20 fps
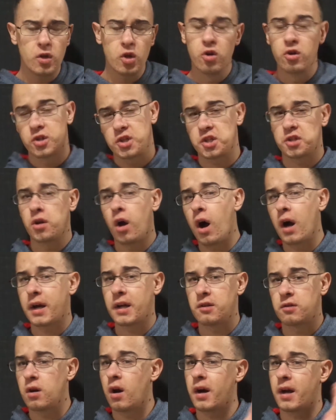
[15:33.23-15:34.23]
You're just
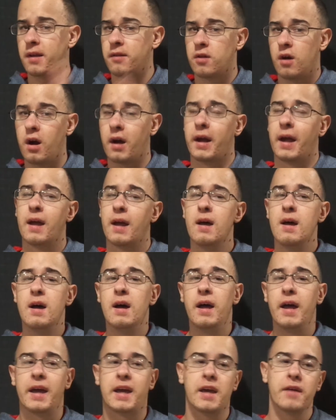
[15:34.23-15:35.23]
talking, talking, talking.
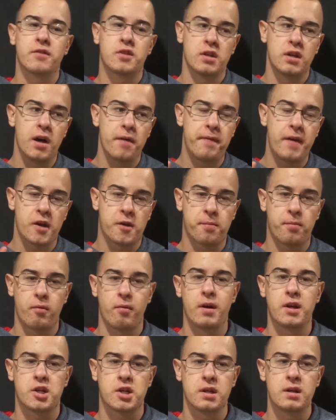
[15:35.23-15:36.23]
It gives enough
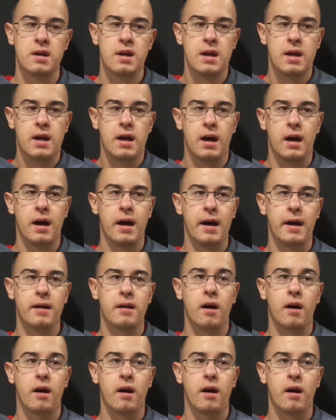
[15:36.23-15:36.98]
exploration uh,